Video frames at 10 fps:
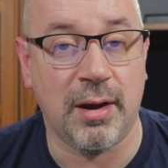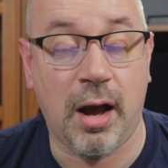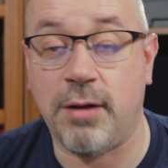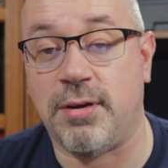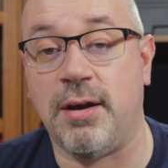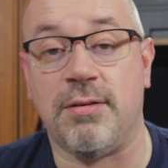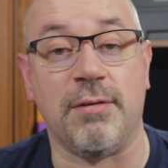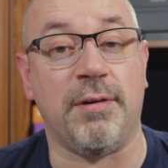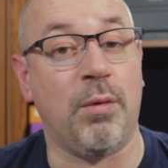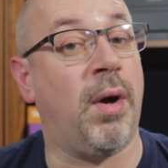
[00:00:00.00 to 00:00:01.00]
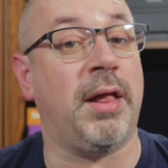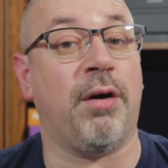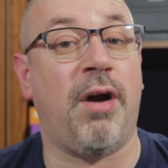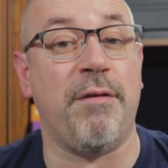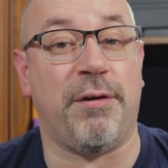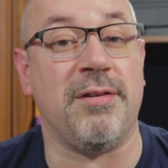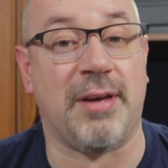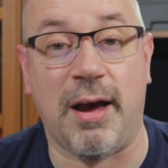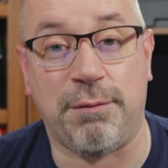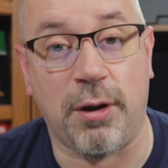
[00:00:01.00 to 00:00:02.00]
Alternatively, while you're over at
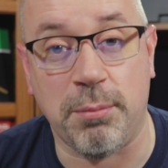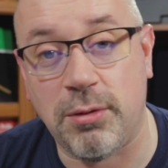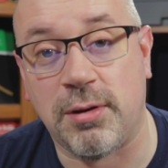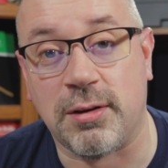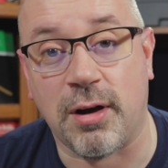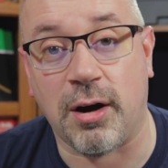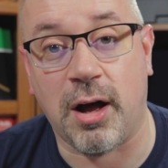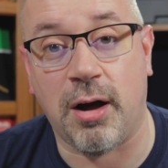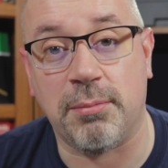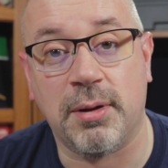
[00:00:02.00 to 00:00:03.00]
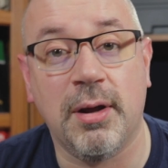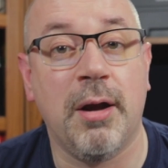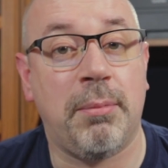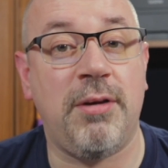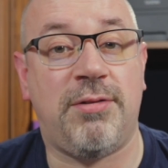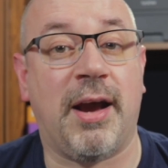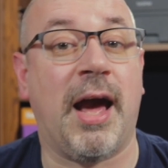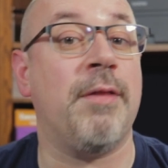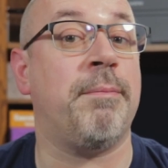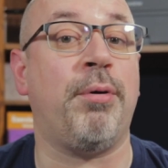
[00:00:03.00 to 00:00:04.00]
airflowmusic.com, please check
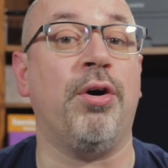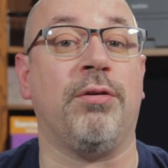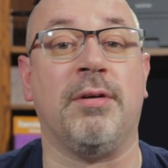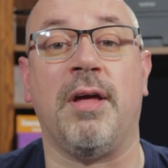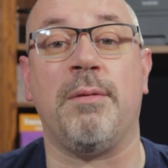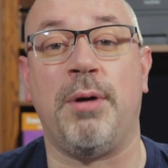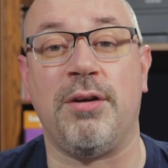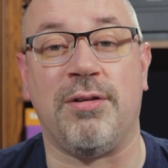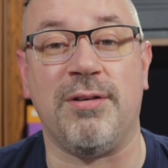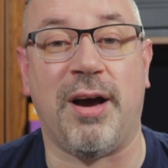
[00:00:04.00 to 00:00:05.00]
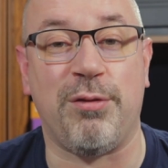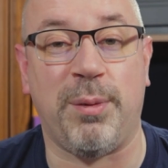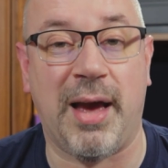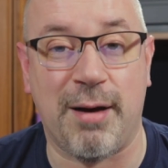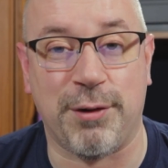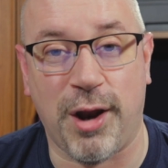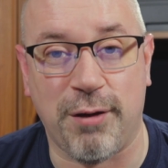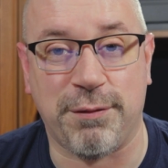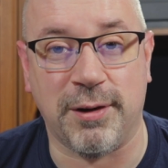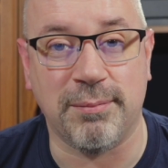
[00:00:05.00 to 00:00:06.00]
out the books and other merchandise we have on
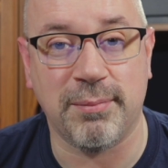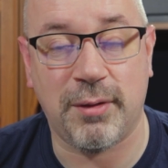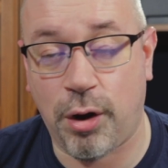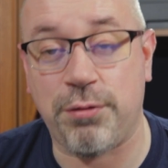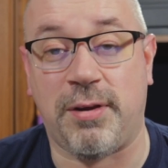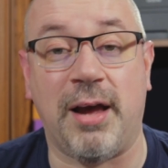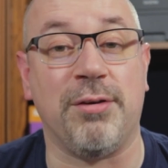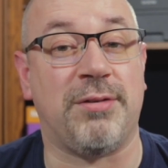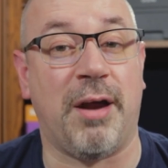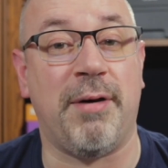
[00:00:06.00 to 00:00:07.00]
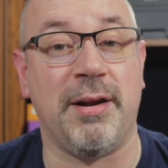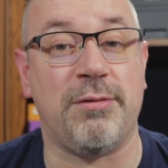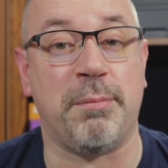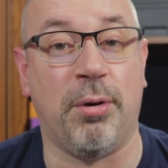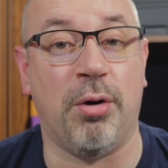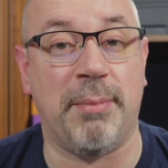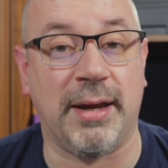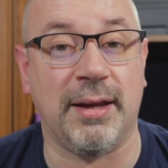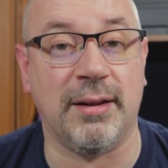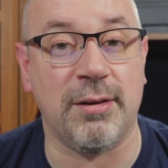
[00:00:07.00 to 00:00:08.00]
offer. All sales directly support
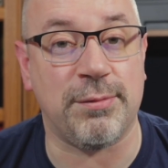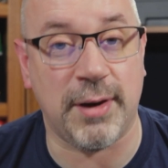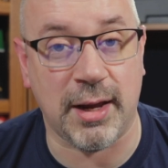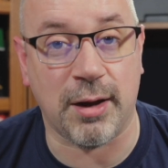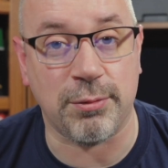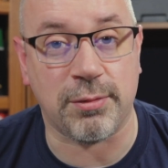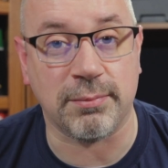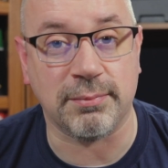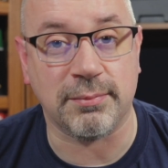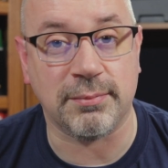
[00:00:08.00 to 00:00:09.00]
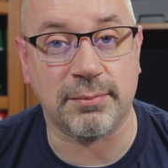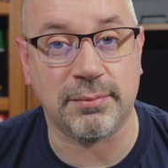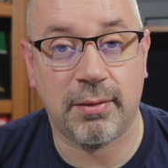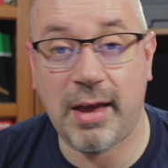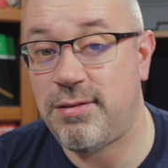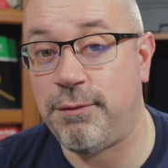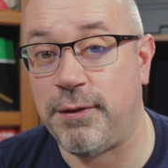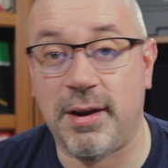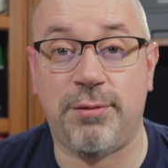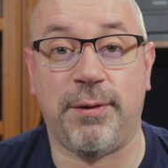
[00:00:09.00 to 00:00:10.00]
making these videos. That's it for
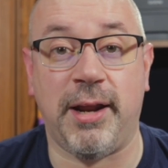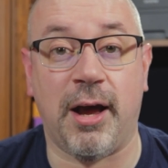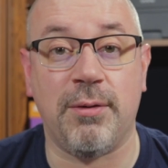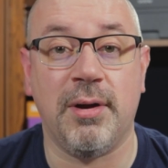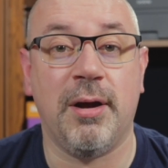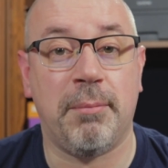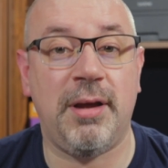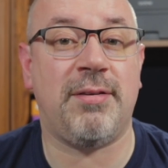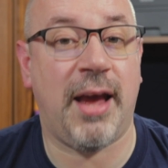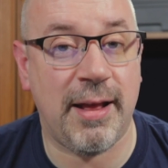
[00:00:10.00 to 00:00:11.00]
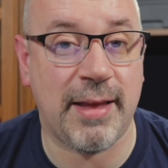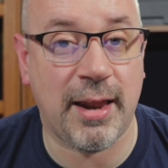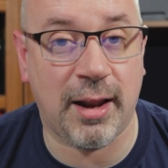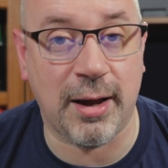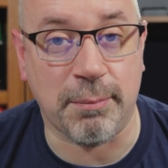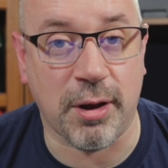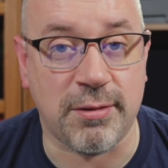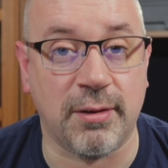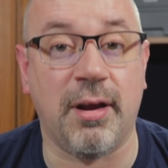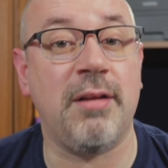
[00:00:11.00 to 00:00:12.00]
this video. Please hit that like
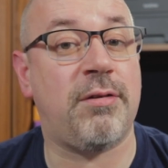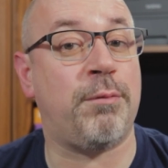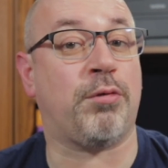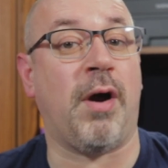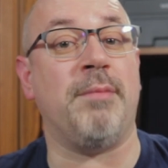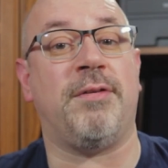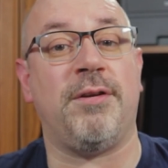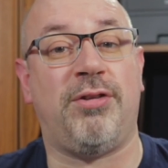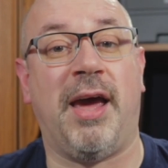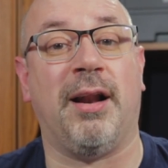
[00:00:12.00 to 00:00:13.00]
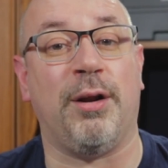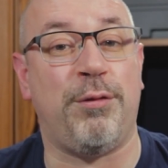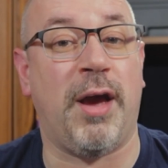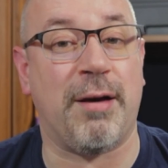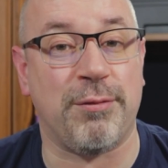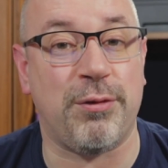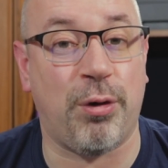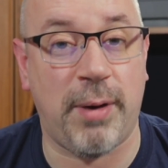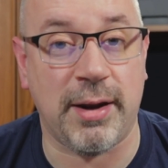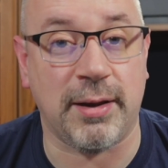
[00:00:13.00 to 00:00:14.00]
button and subscribe to the channel if you haven't
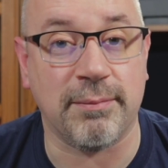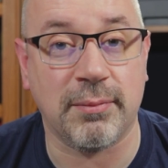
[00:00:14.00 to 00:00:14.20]
already.